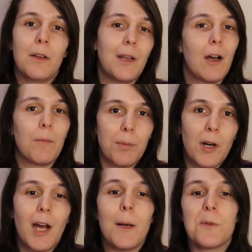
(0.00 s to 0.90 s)
Now,
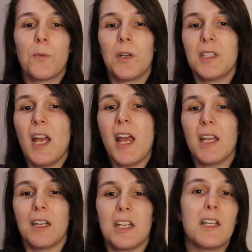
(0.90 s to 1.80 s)
perhaps one
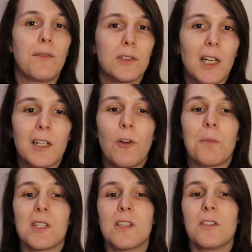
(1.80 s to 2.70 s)
day in a different
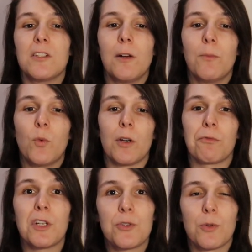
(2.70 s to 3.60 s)
economic system where
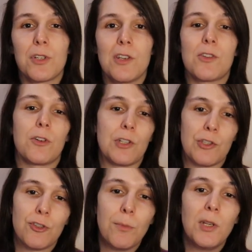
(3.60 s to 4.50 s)
resources are
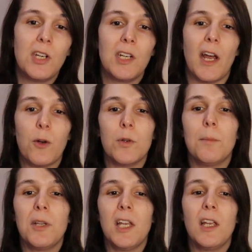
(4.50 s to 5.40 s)
distributed
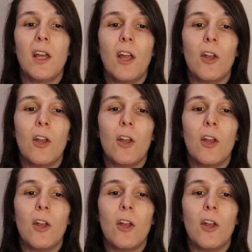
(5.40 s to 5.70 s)
equitably,